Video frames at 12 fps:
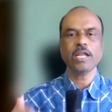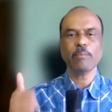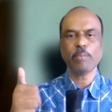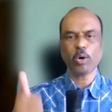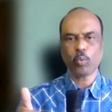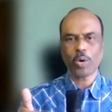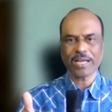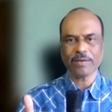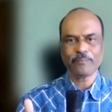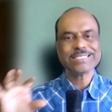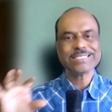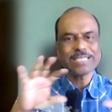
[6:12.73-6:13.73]
Number one,
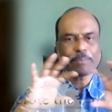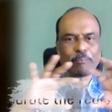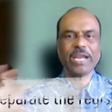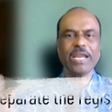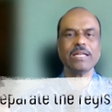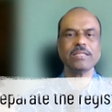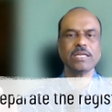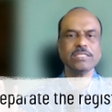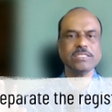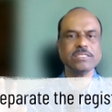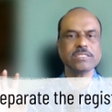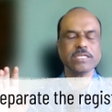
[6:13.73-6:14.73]
separate the
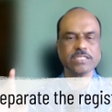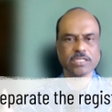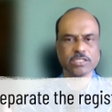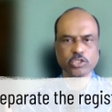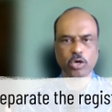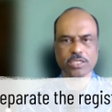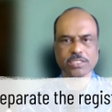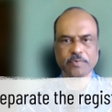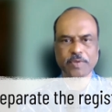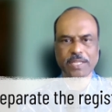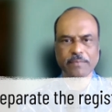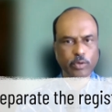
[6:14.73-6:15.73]
registration and choice
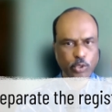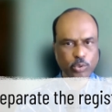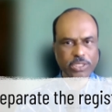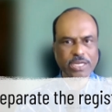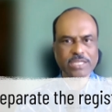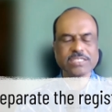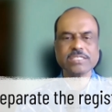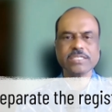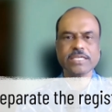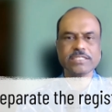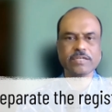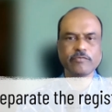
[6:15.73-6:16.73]
filling. Do the
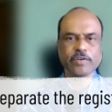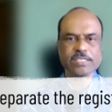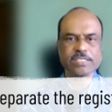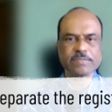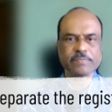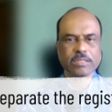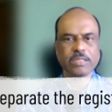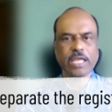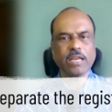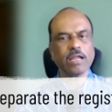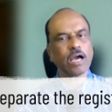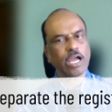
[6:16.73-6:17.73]
registration first.
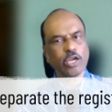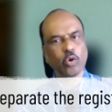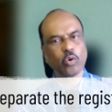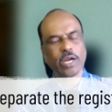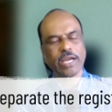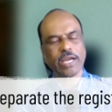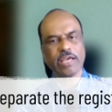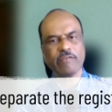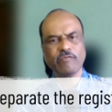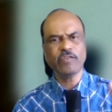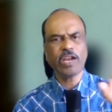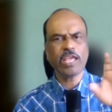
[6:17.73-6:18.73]
Then I know, right?
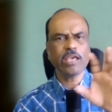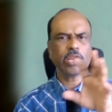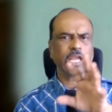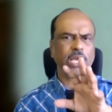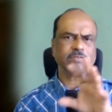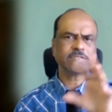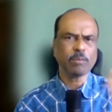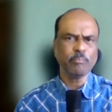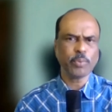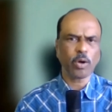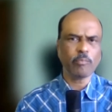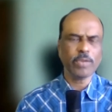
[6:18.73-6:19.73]
Every year you have some
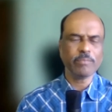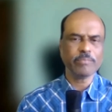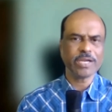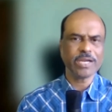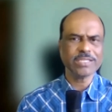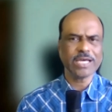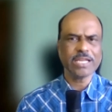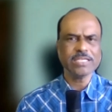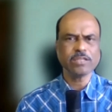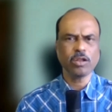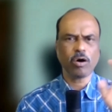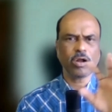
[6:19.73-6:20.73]
problem, right? There
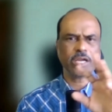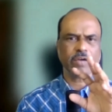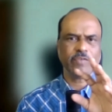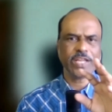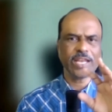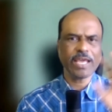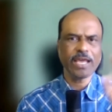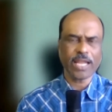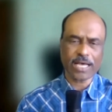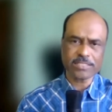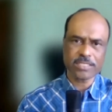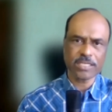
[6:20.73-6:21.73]
is lot of delay.
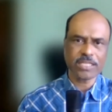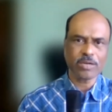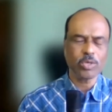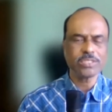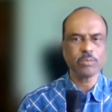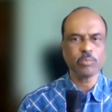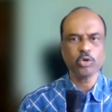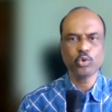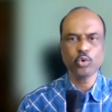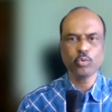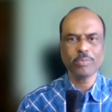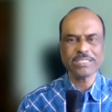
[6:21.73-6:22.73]
Last year there was about
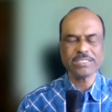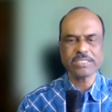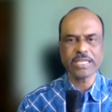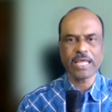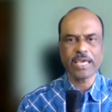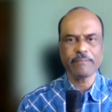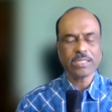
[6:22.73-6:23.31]
two months delay.